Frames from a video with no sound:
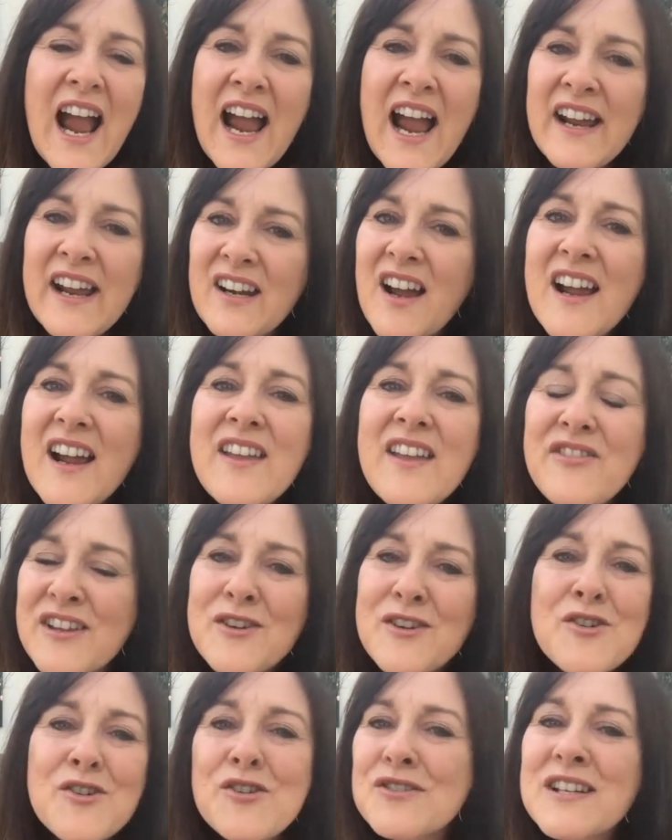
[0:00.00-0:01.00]
And I
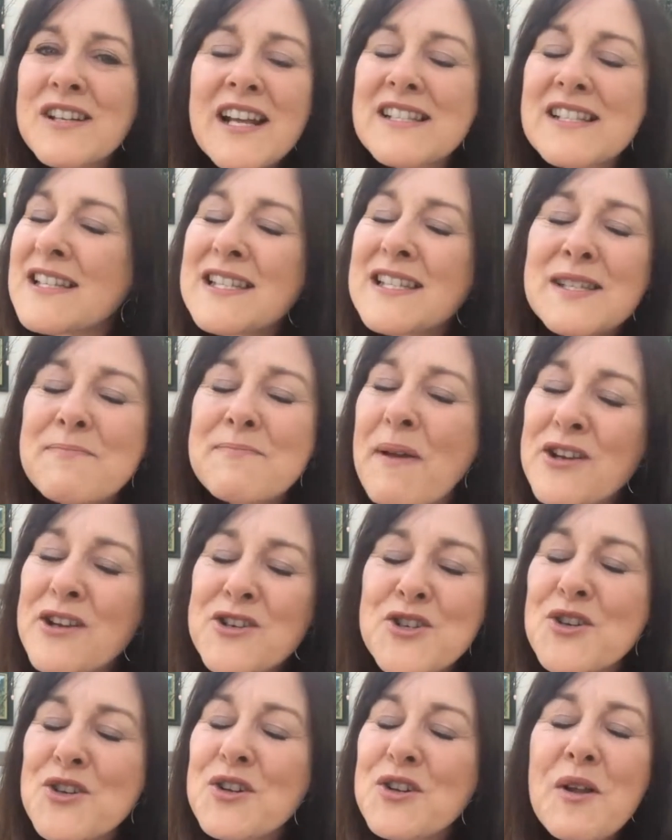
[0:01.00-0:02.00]
think God has a
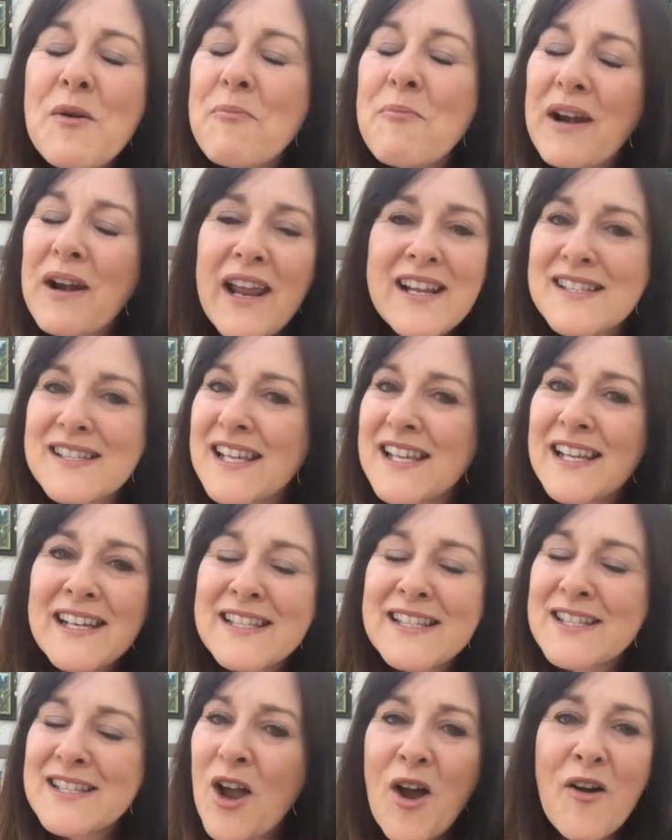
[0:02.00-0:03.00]
special place in
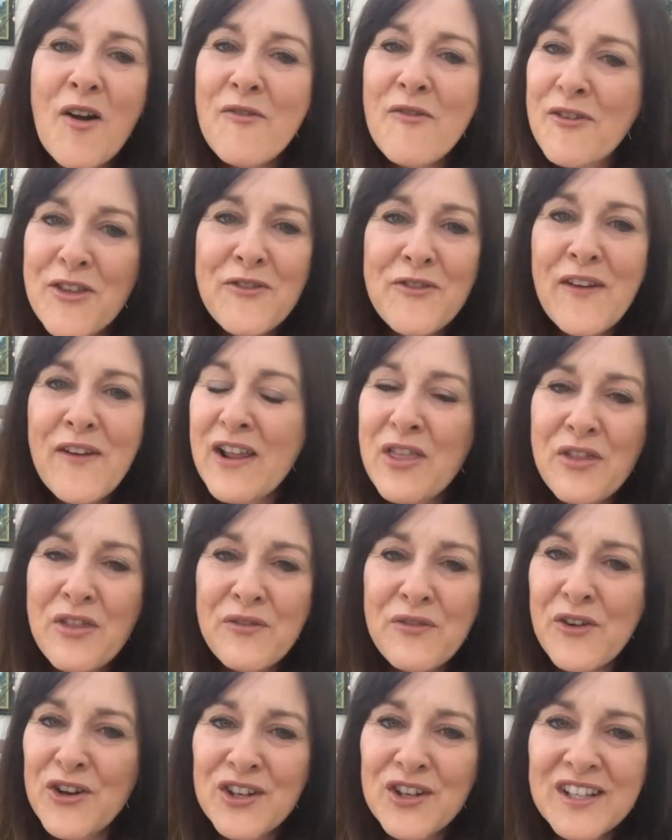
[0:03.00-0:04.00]
his heart for the
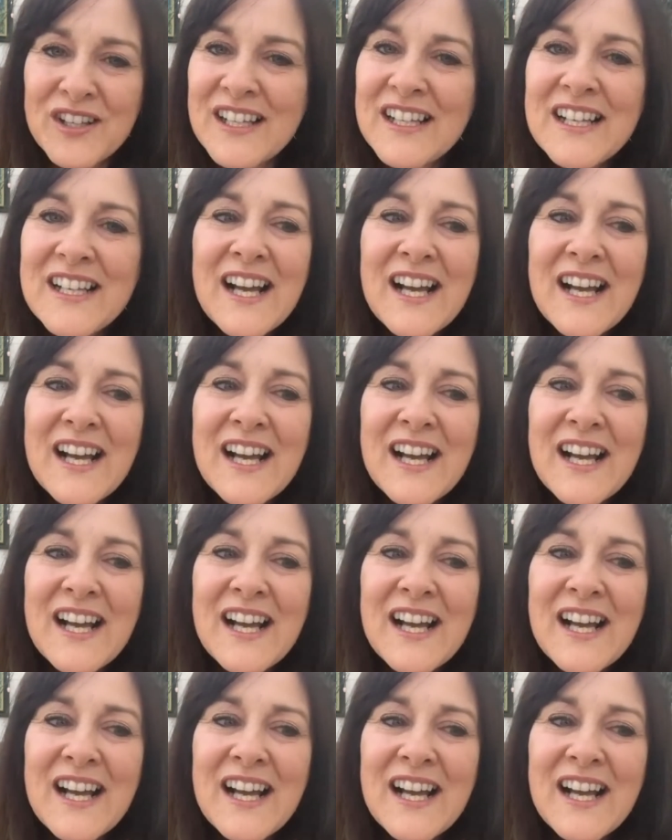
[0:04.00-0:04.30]
faithful.